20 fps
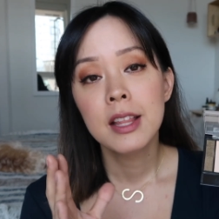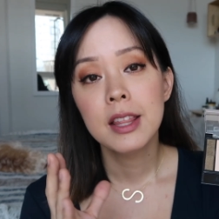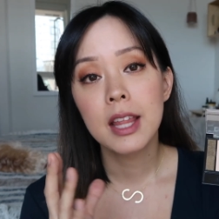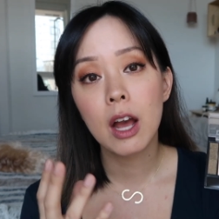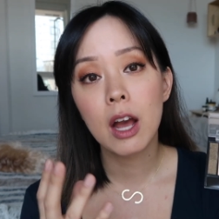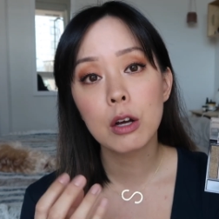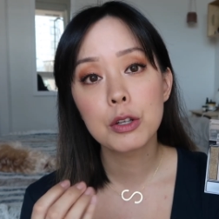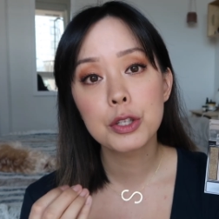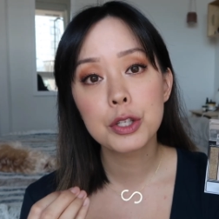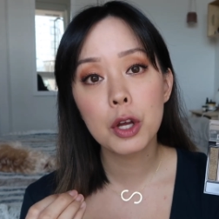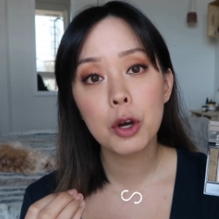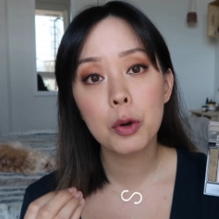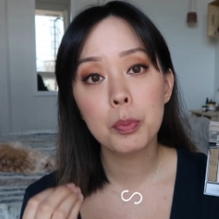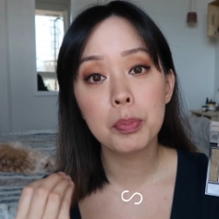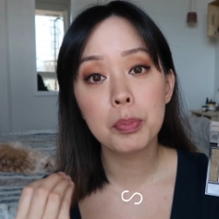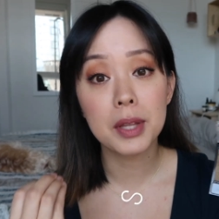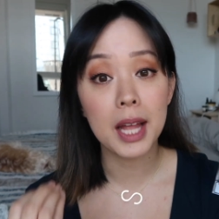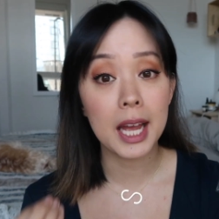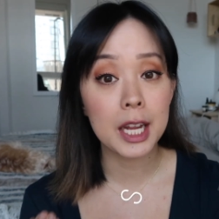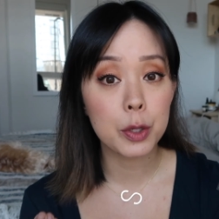They also
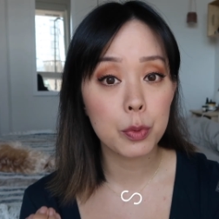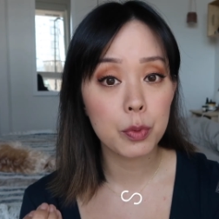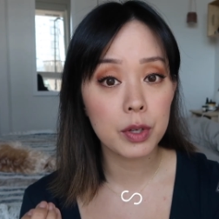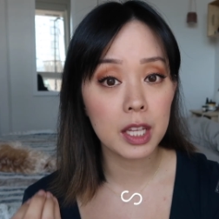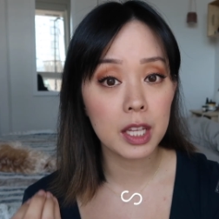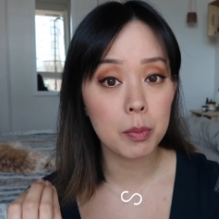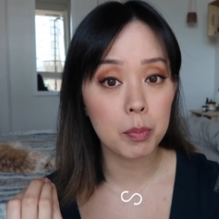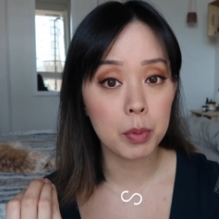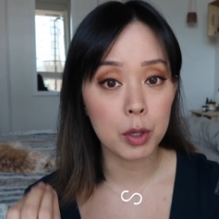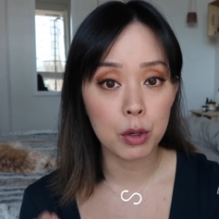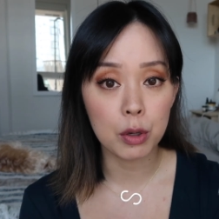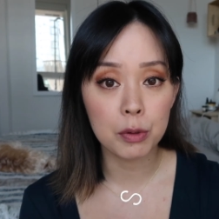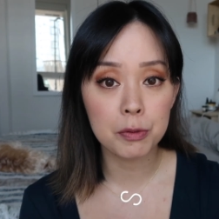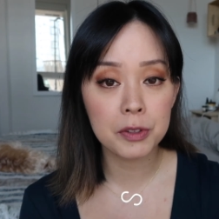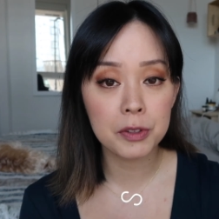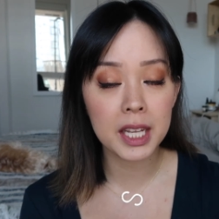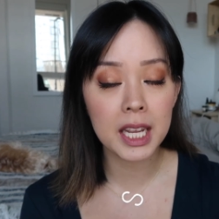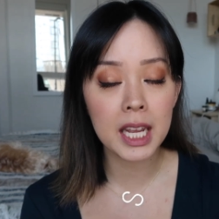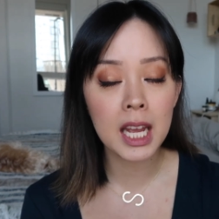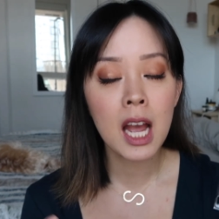blend really
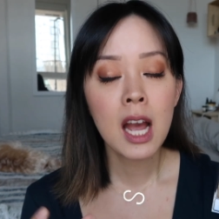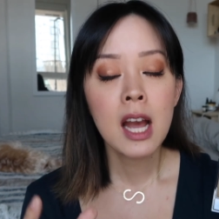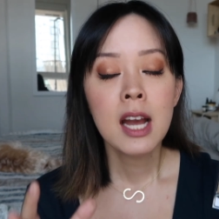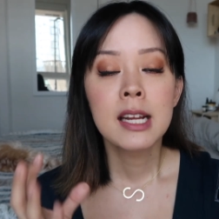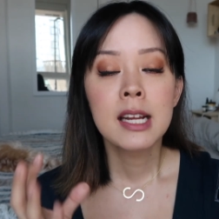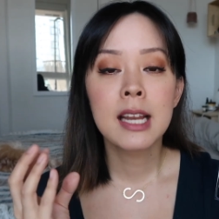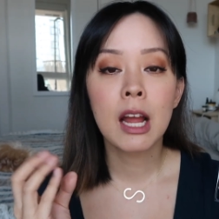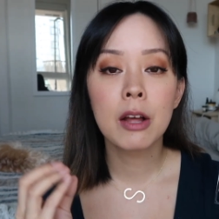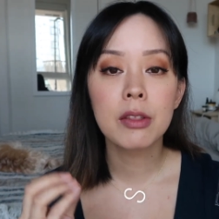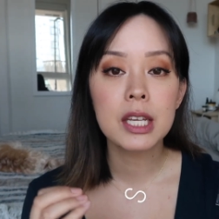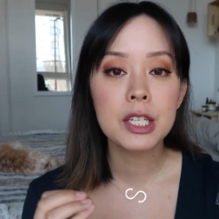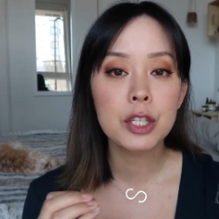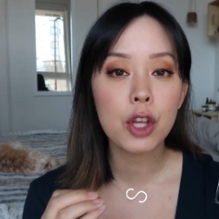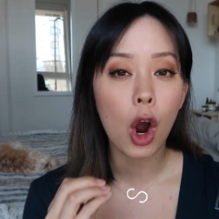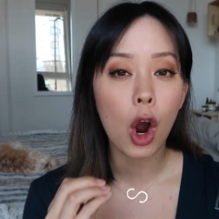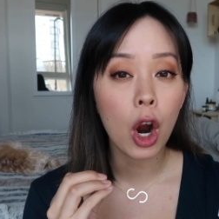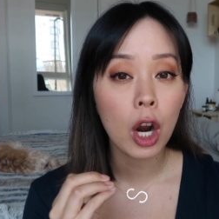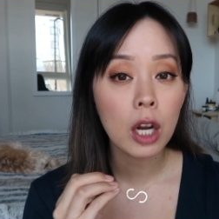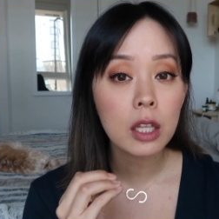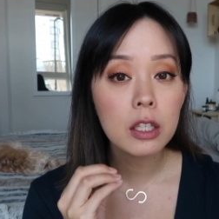beautifully. Now these
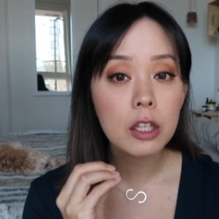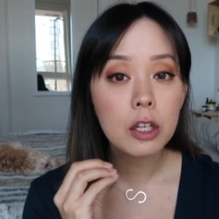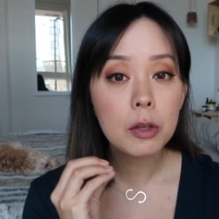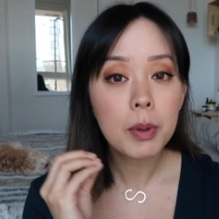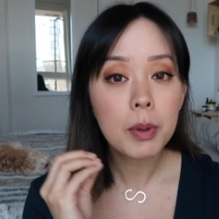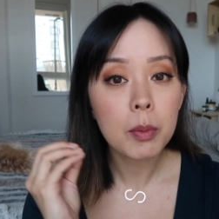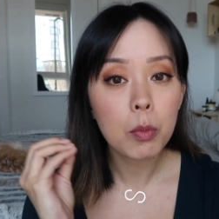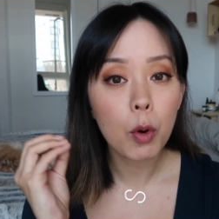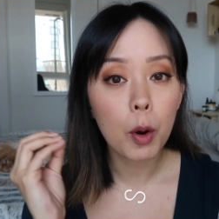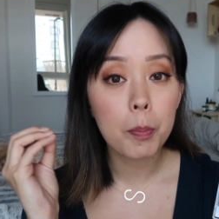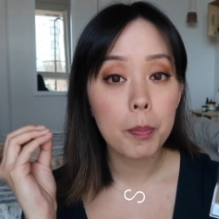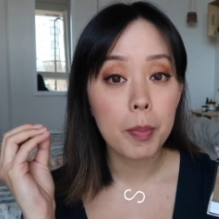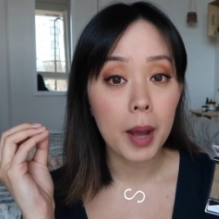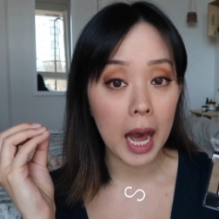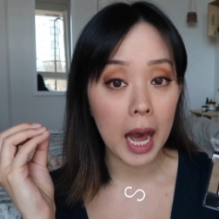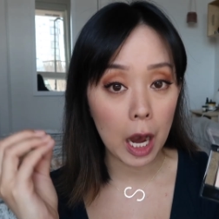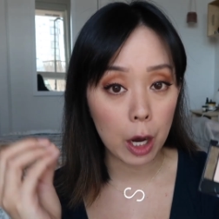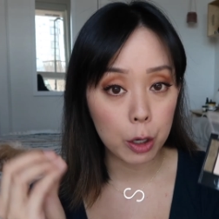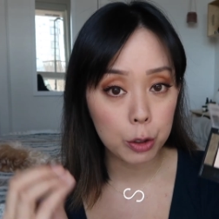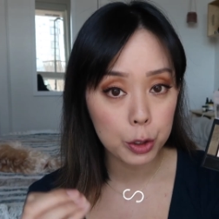are a little bit more
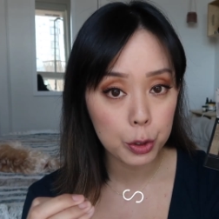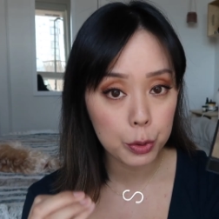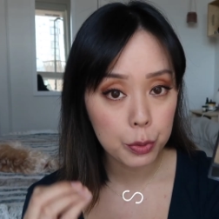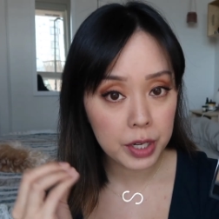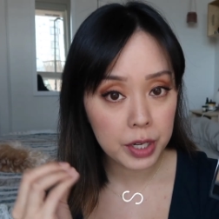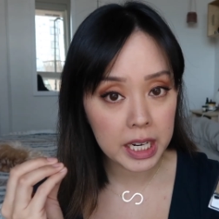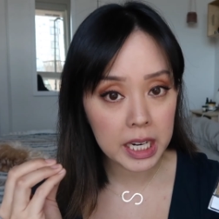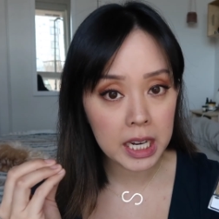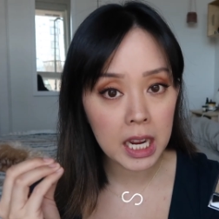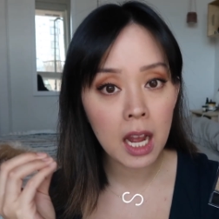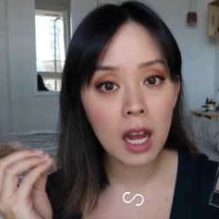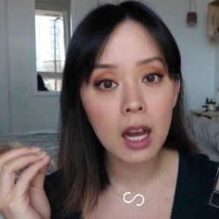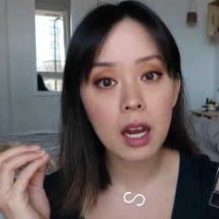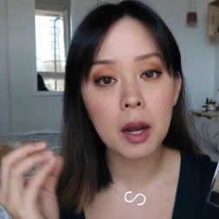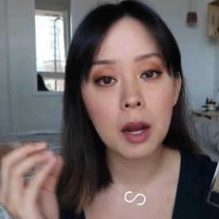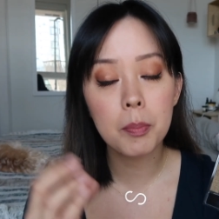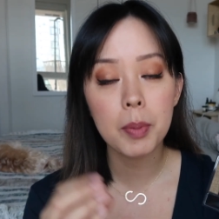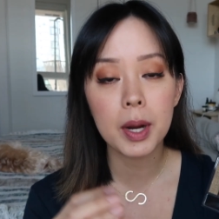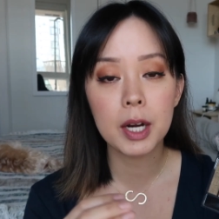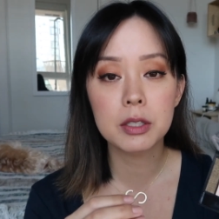powdery
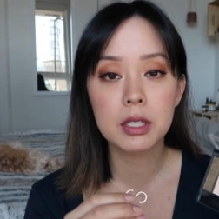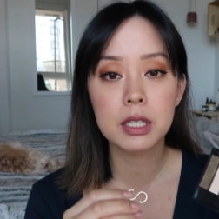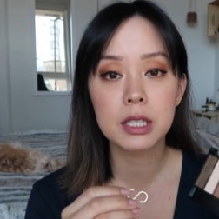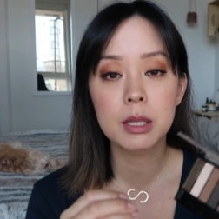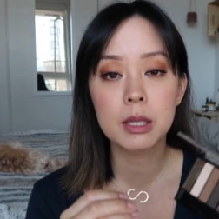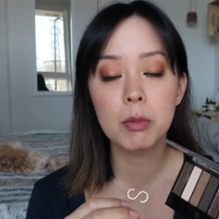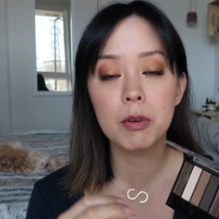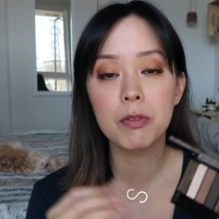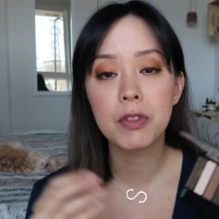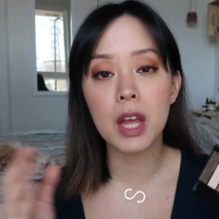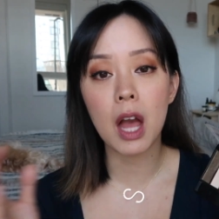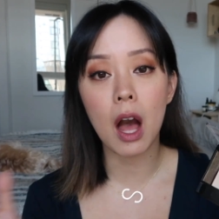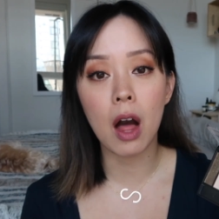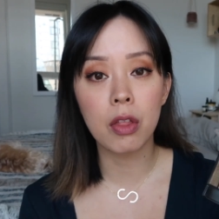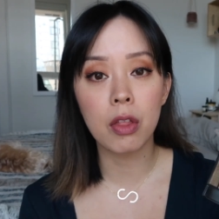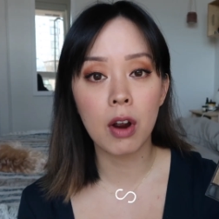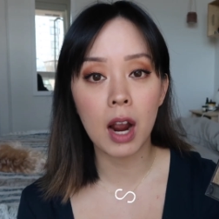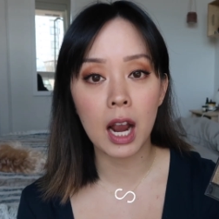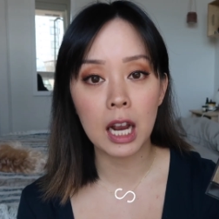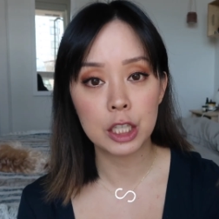compared to some of the
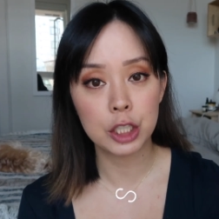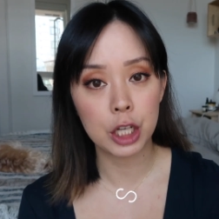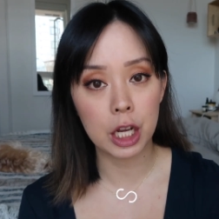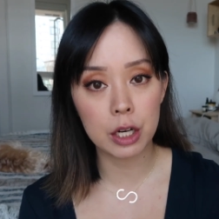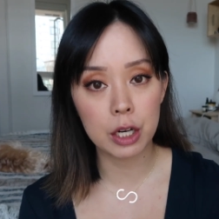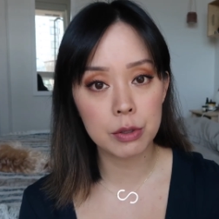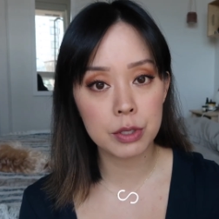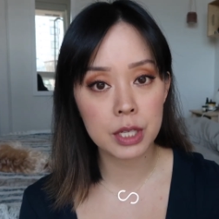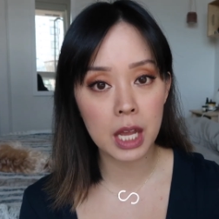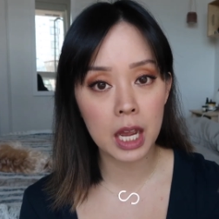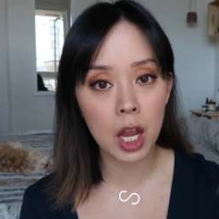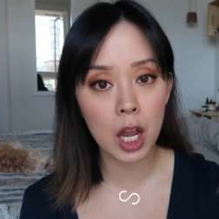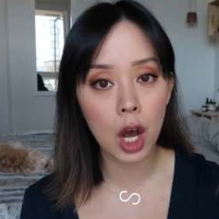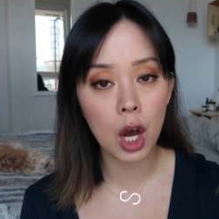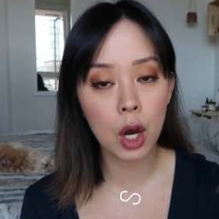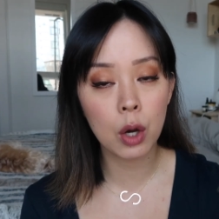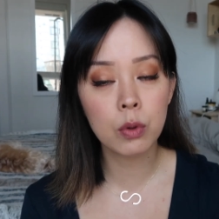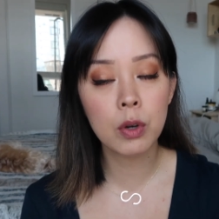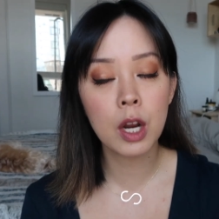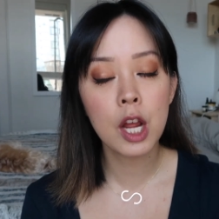other eyeshadows I
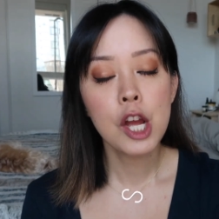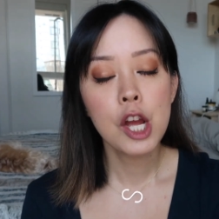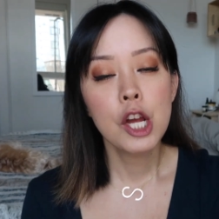own.